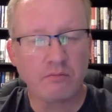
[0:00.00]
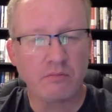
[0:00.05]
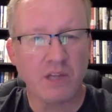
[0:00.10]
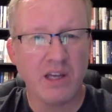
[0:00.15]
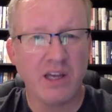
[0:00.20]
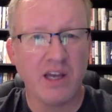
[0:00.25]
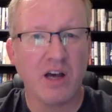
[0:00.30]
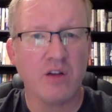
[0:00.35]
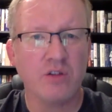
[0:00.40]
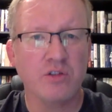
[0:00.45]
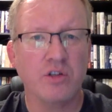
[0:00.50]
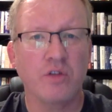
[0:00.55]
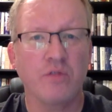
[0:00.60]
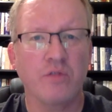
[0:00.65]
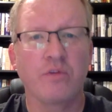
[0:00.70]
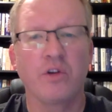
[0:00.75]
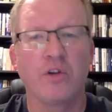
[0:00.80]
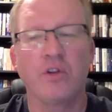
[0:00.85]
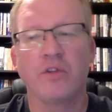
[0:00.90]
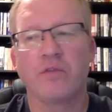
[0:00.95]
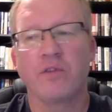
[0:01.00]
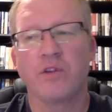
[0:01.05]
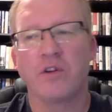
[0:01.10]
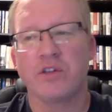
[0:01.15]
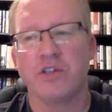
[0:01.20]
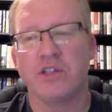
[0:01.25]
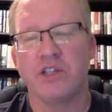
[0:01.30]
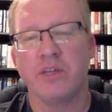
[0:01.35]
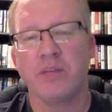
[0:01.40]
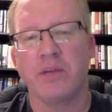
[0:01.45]
He also flew the
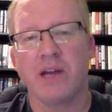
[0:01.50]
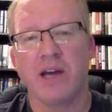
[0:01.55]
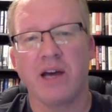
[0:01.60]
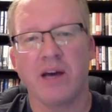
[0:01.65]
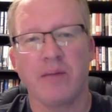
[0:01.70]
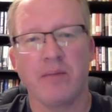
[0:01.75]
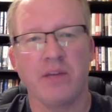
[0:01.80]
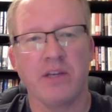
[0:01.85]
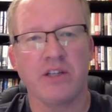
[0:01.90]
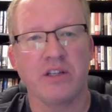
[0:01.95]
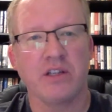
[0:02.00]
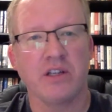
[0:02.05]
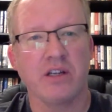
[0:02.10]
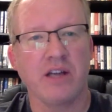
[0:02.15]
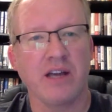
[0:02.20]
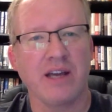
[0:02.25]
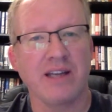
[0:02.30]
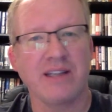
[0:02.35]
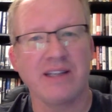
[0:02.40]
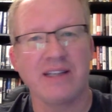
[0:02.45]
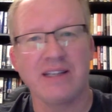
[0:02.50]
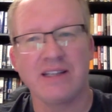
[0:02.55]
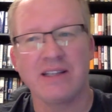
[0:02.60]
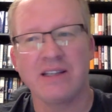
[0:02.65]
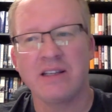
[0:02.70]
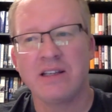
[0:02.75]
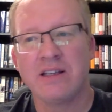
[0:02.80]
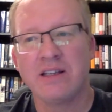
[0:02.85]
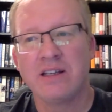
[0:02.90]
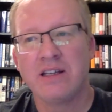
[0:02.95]
first Gemini mission in
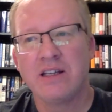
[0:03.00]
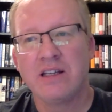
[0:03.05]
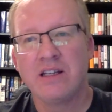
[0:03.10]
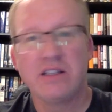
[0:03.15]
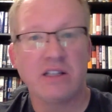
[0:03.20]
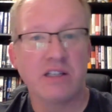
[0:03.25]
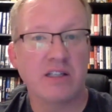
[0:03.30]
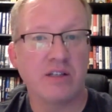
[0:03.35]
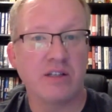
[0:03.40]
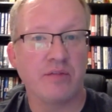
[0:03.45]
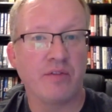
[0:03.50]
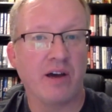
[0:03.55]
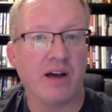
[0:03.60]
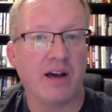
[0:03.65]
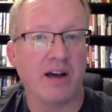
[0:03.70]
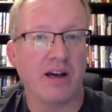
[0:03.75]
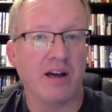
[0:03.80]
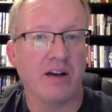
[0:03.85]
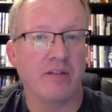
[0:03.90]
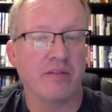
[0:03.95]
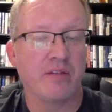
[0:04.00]
1965.